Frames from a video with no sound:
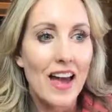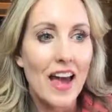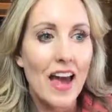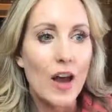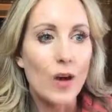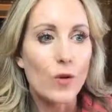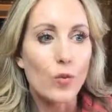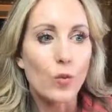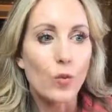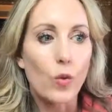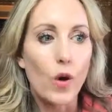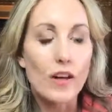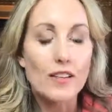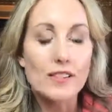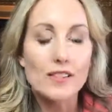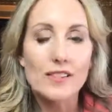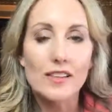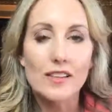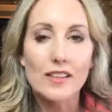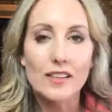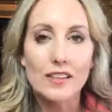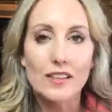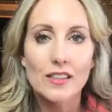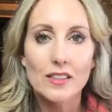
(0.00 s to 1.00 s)
and
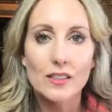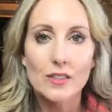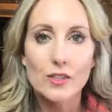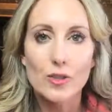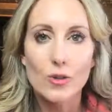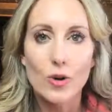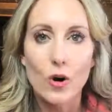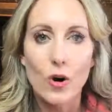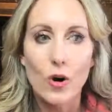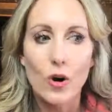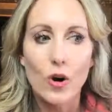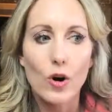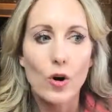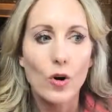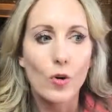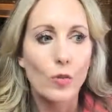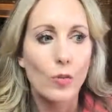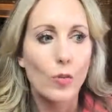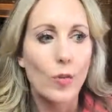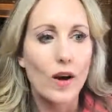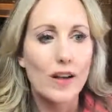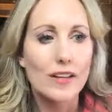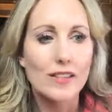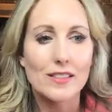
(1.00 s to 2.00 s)
what's in control,
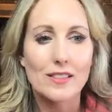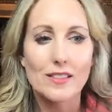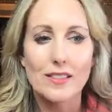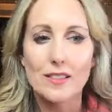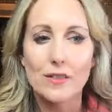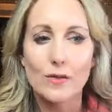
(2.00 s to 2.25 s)
what